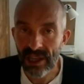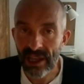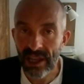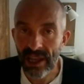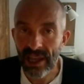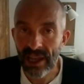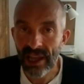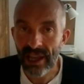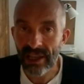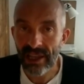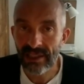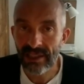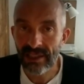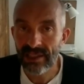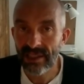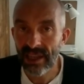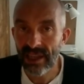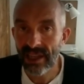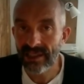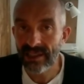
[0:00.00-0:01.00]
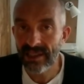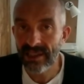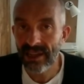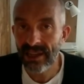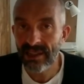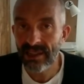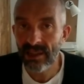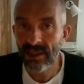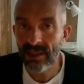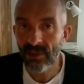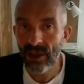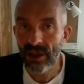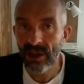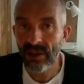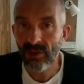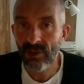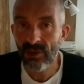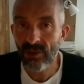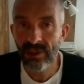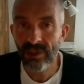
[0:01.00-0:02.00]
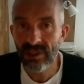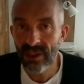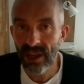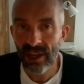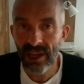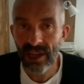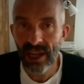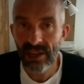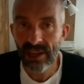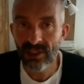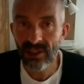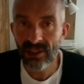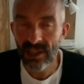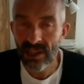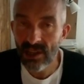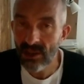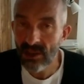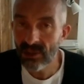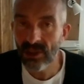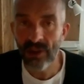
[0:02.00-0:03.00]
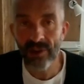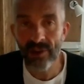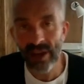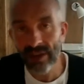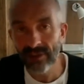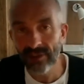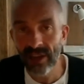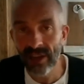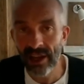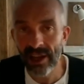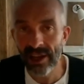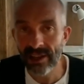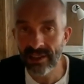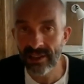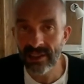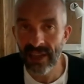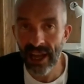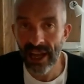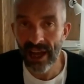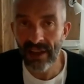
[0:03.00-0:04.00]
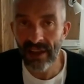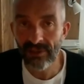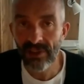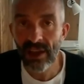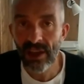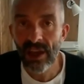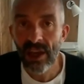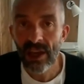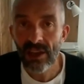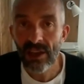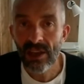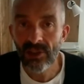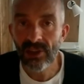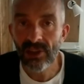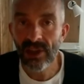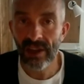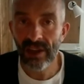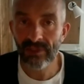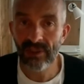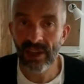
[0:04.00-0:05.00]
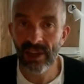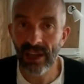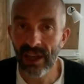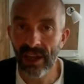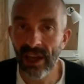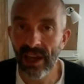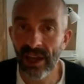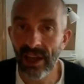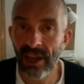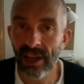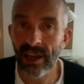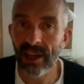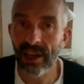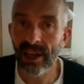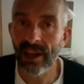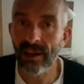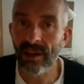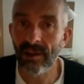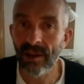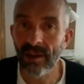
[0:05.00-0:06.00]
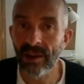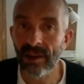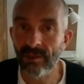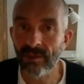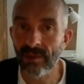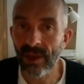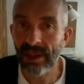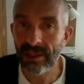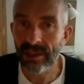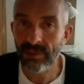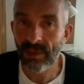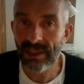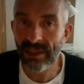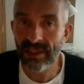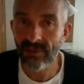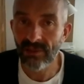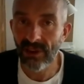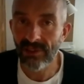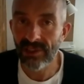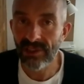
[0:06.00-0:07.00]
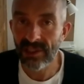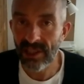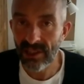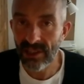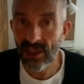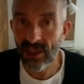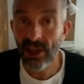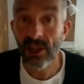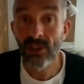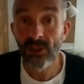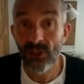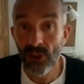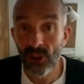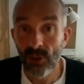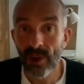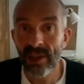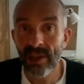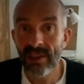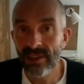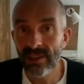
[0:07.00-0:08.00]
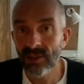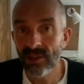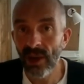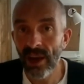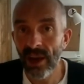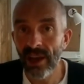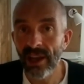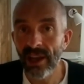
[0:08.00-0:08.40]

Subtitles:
it's saying to them, look, if you want to start an agency, you don't have to hire staff. You don't have to hire expensive offices. Do it this way.